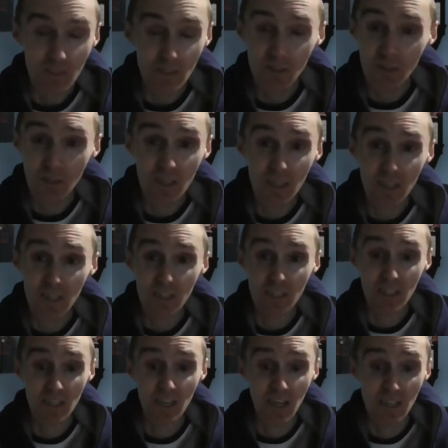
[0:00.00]
So like I
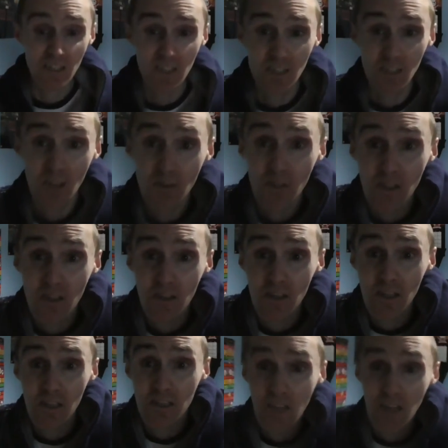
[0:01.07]
say, guys, it's a really,
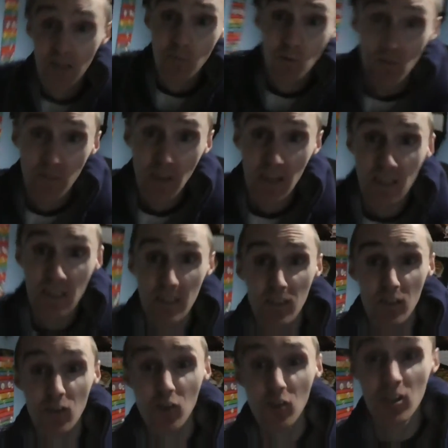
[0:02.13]
really terrible thing, and
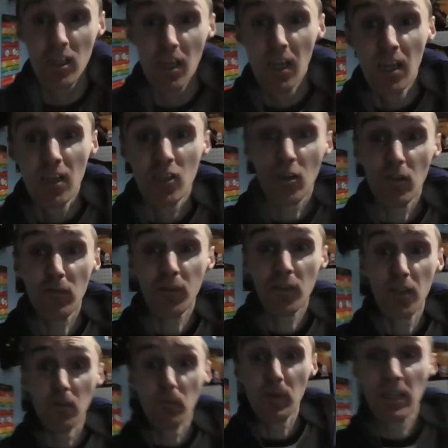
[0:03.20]
it's just
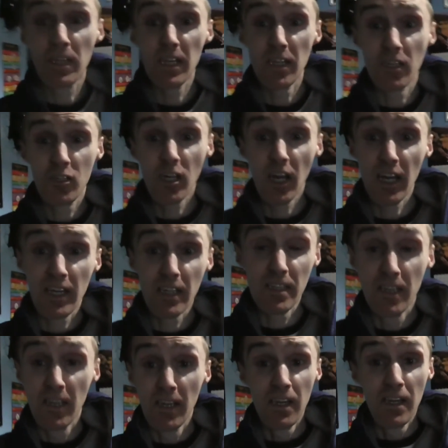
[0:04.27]
something that we need to try
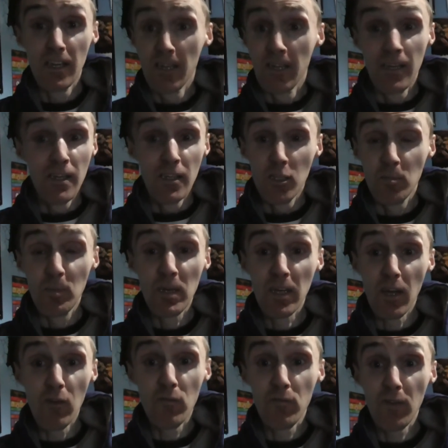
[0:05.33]
and speak
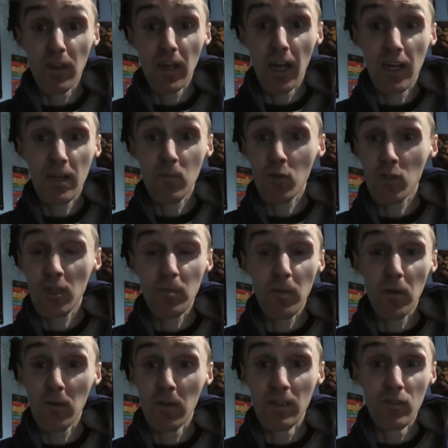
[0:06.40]
out for the animals
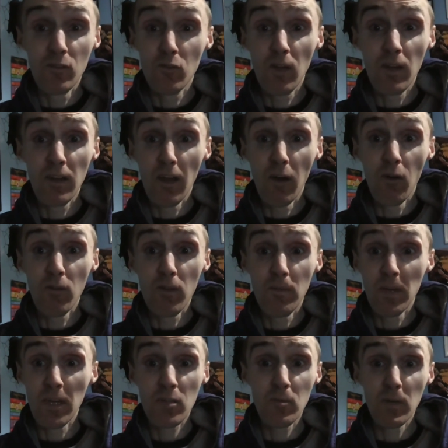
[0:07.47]
about and do it all the
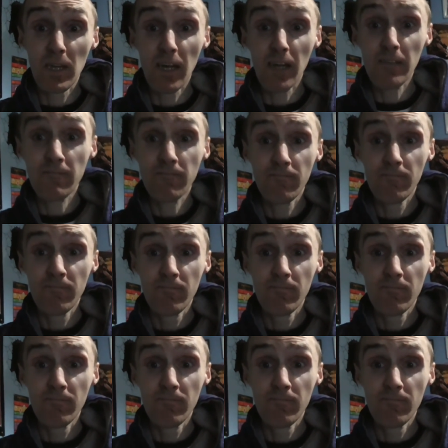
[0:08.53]
best we can.